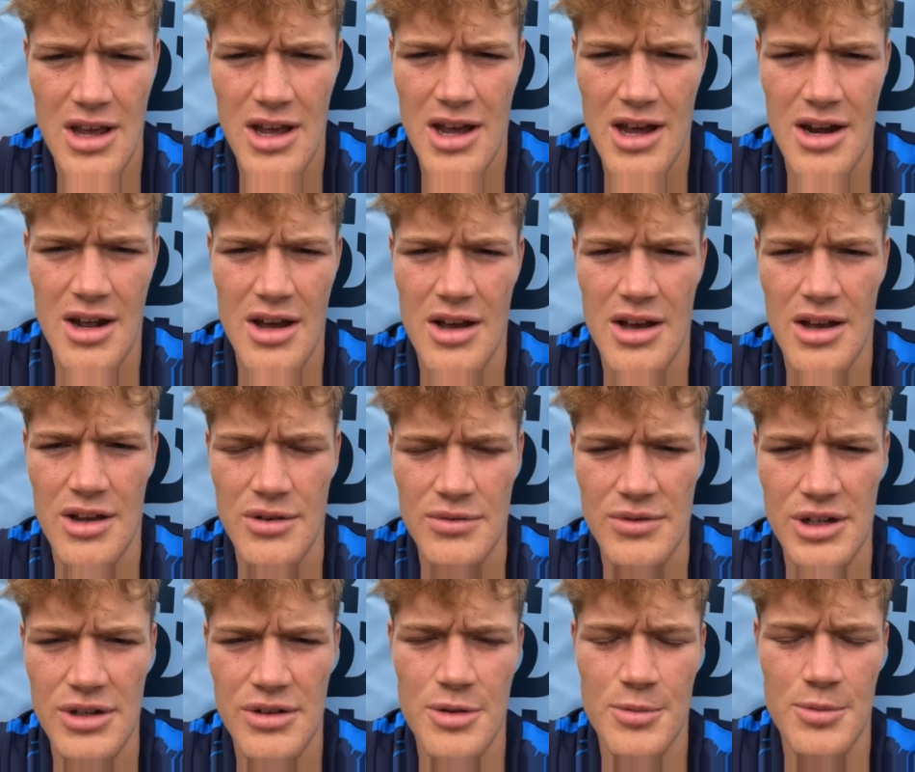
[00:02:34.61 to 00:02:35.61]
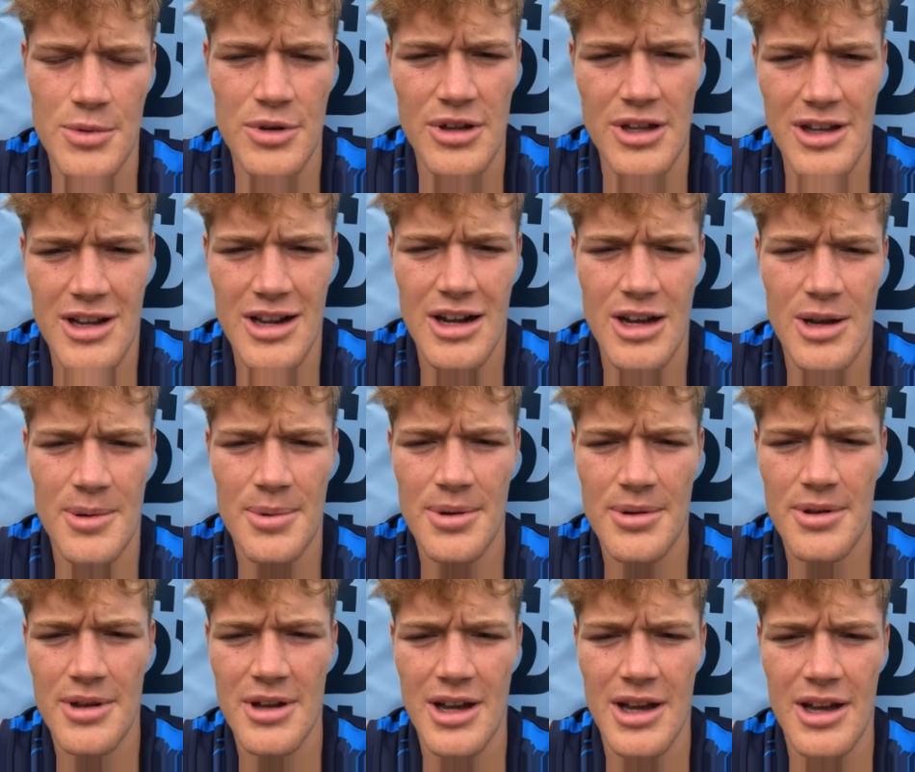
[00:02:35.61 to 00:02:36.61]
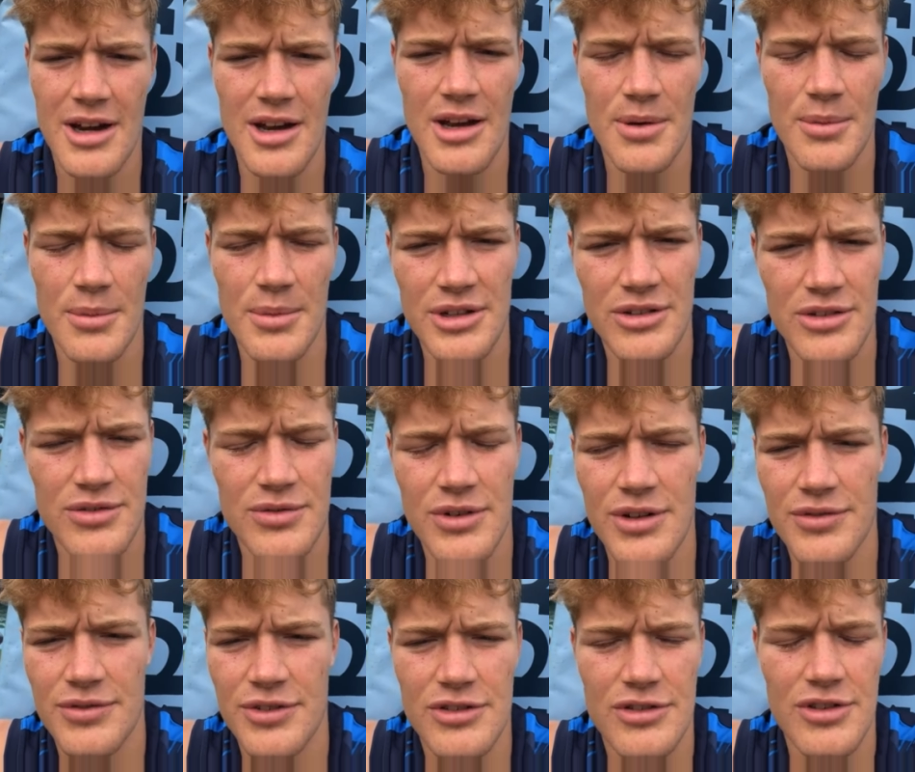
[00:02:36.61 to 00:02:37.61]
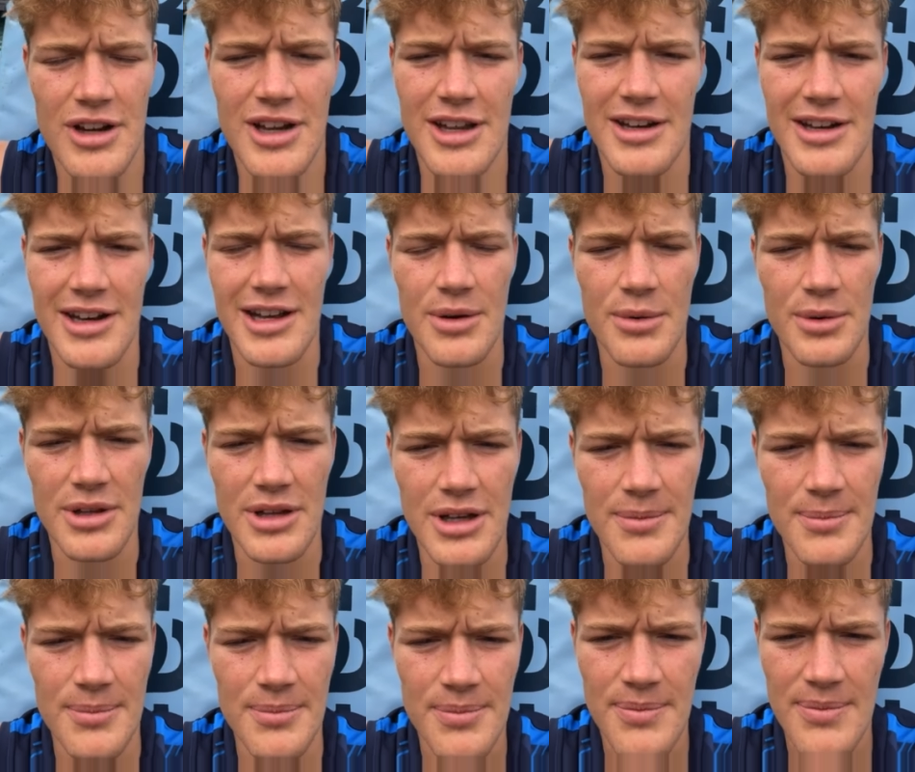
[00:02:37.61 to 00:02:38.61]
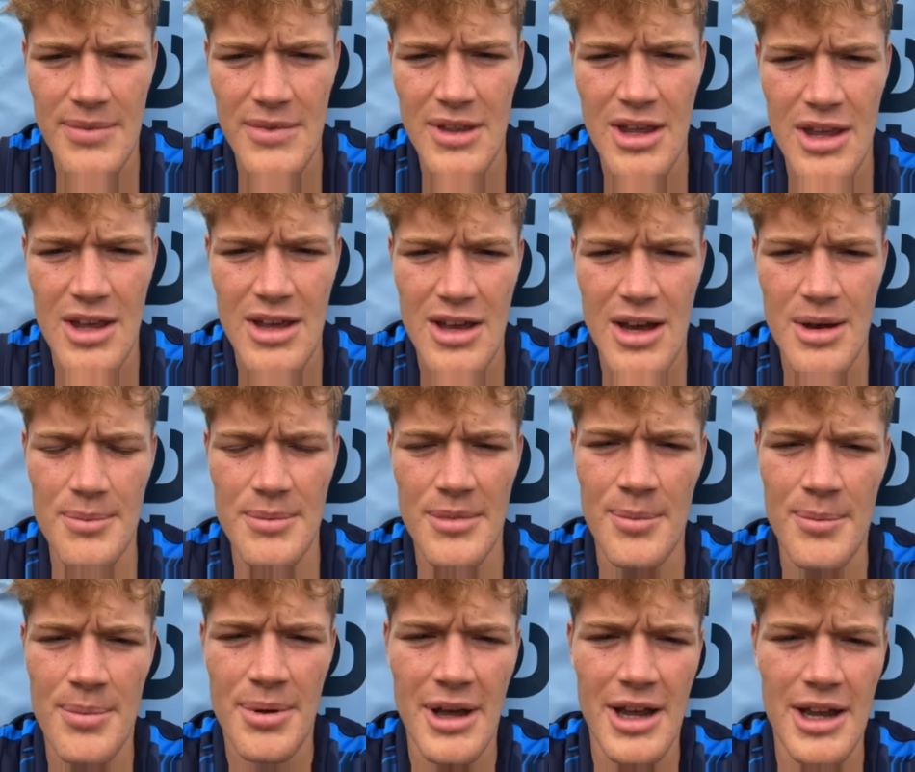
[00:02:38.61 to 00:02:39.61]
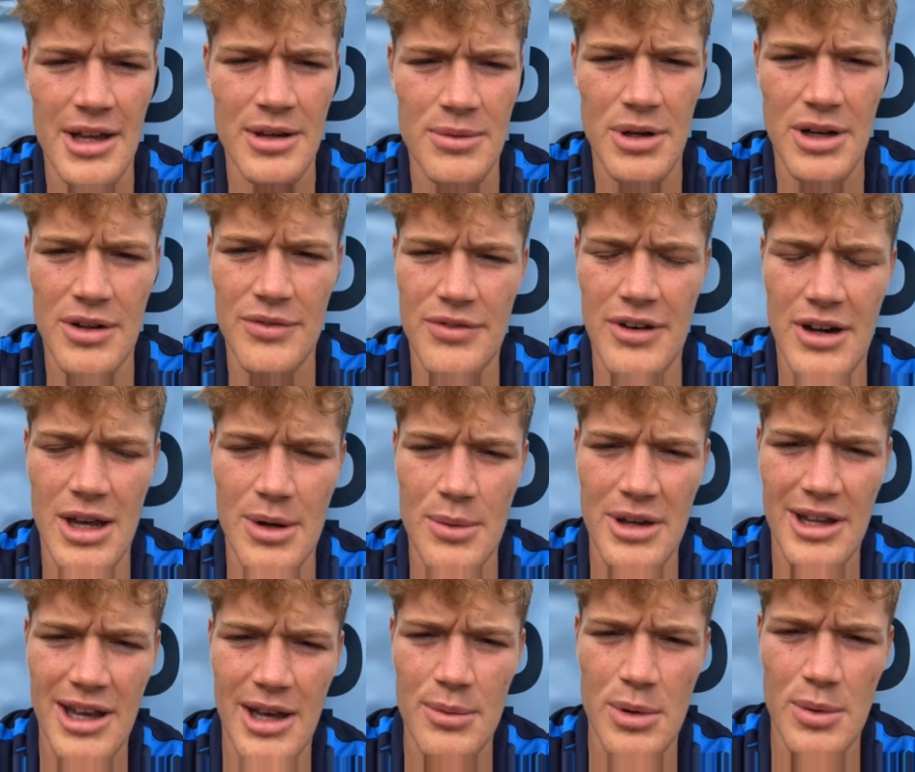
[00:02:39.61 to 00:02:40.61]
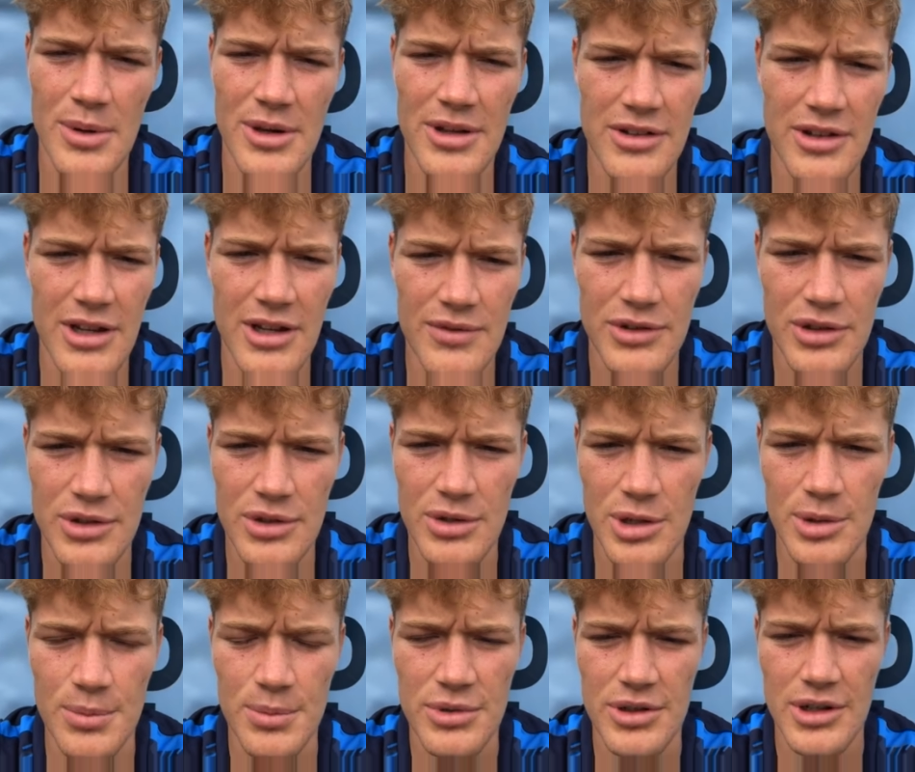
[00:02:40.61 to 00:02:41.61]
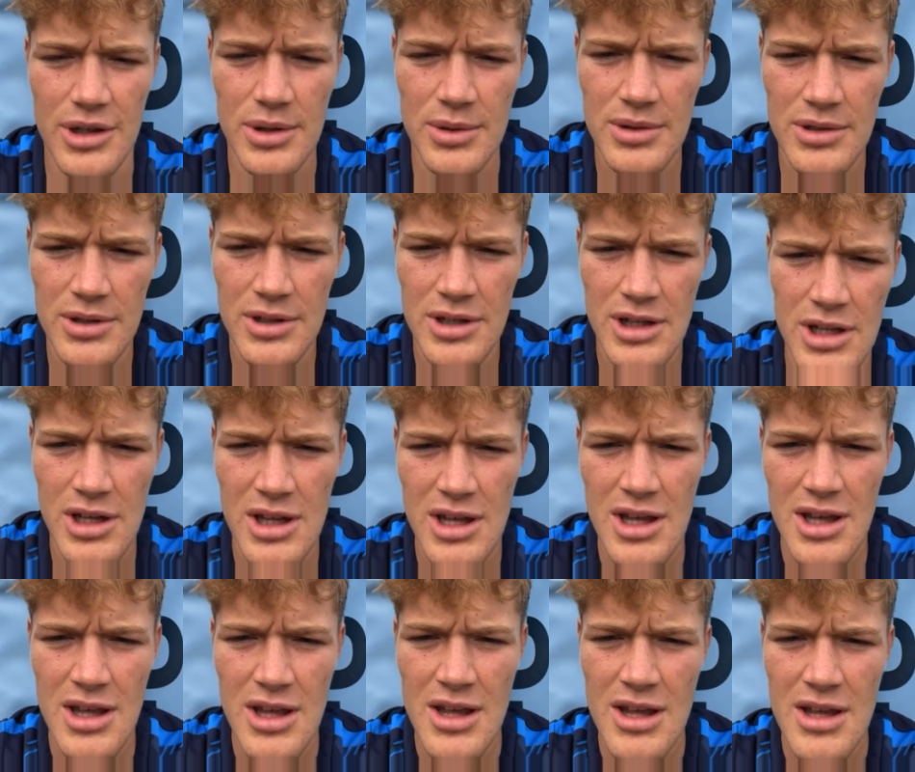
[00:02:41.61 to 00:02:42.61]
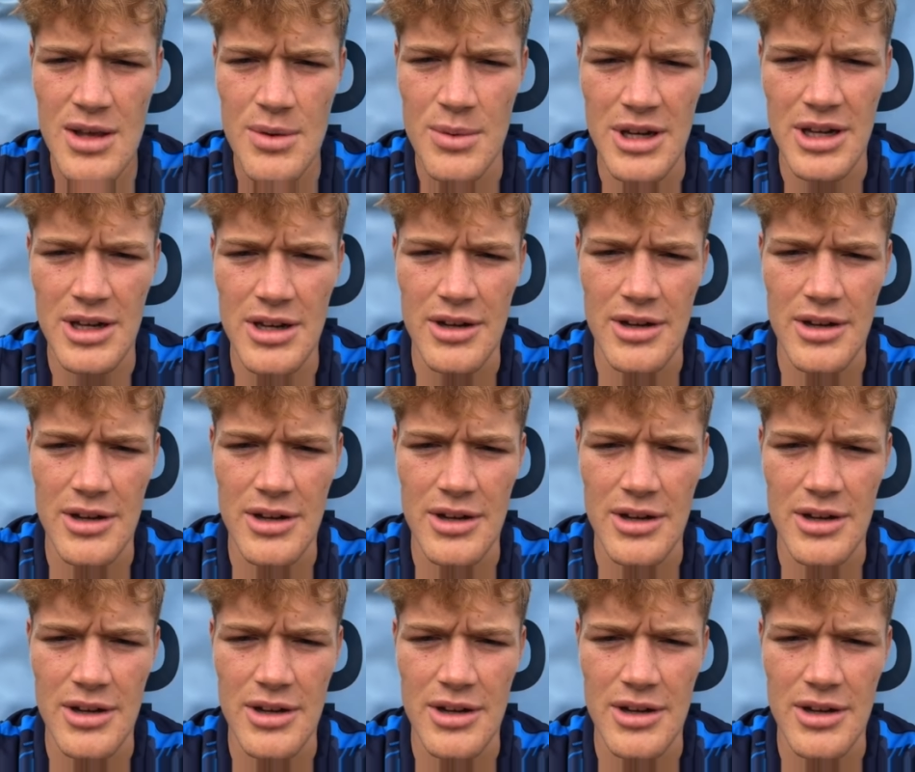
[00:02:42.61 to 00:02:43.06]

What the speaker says: and a real community club. And we're just real frustrated now. We haven't been paid. We don't feel like we're getting what we deserve as a group, so we need